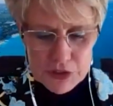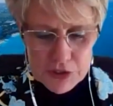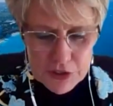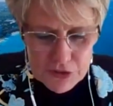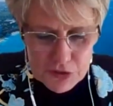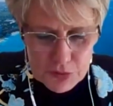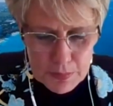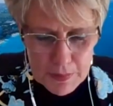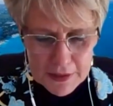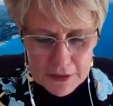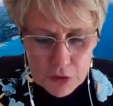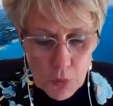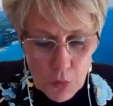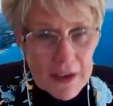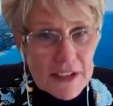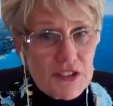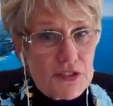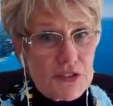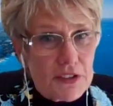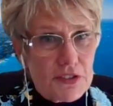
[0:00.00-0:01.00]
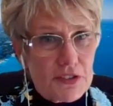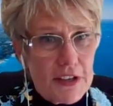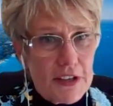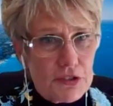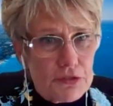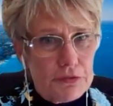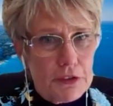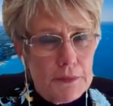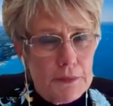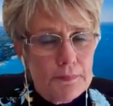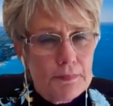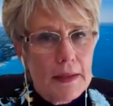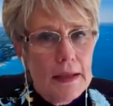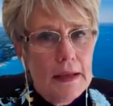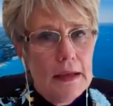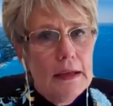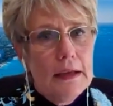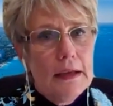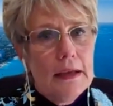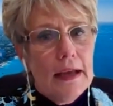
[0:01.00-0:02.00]
which has been quite successful.
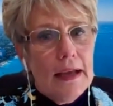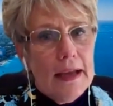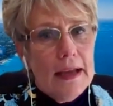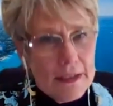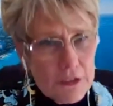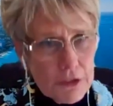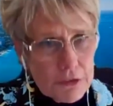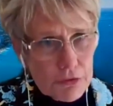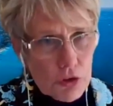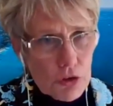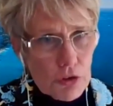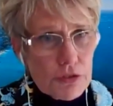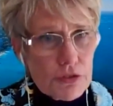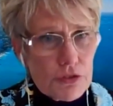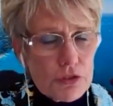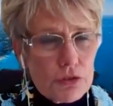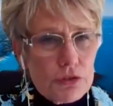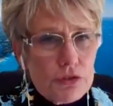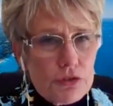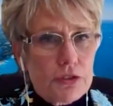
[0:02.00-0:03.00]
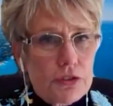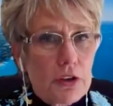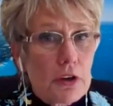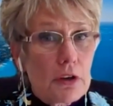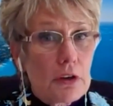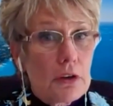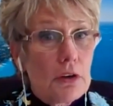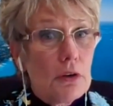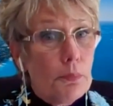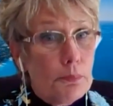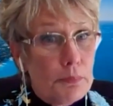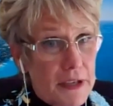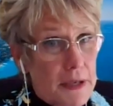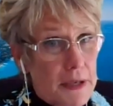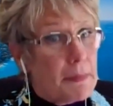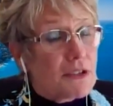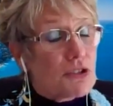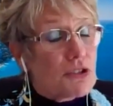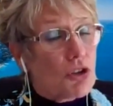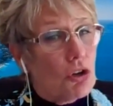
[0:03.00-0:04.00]
And of course, those are
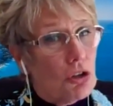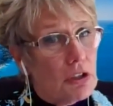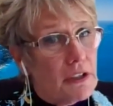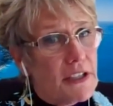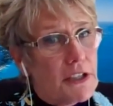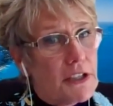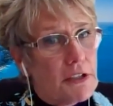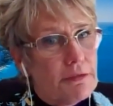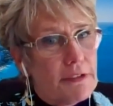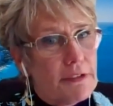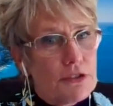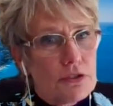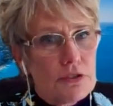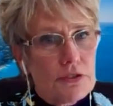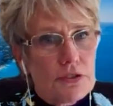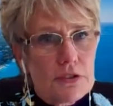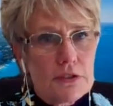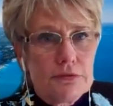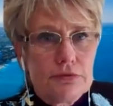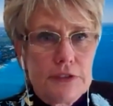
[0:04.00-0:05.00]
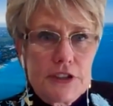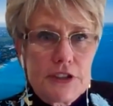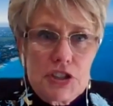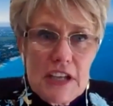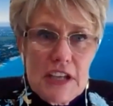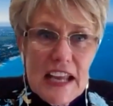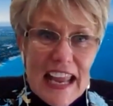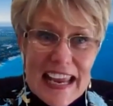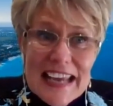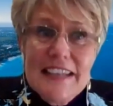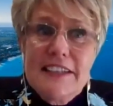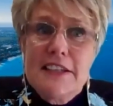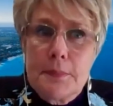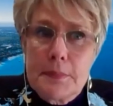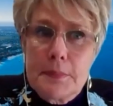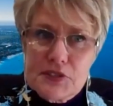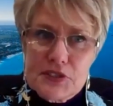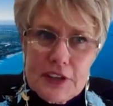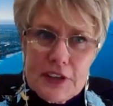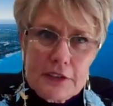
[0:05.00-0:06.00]
pretty much all individuals, of which eighty
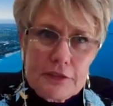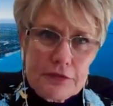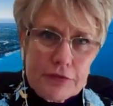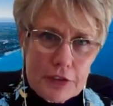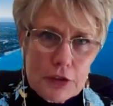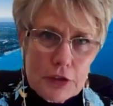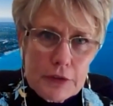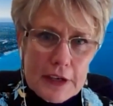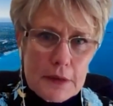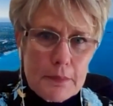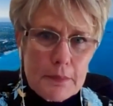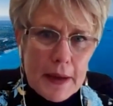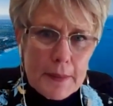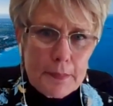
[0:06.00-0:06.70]
percent flew in